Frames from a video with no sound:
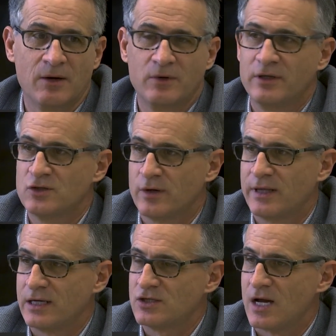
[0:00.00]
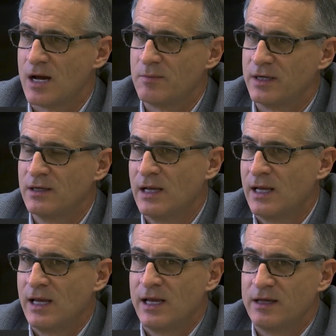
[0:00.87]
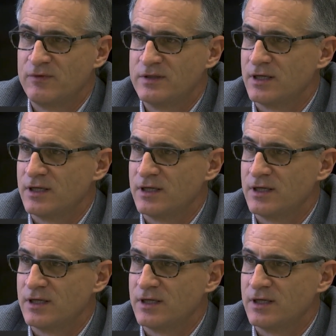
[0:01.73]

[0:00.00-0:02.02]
I really enjoyed that job, and if it